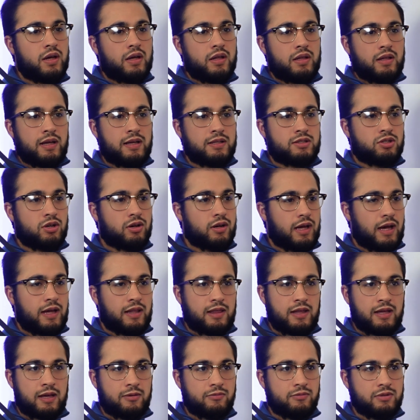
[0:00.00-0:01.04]
They took, I
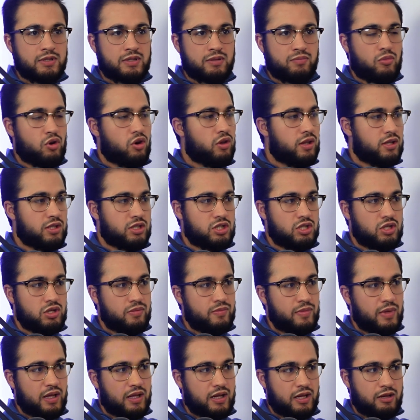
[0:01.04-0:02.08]
think it was more than 2 million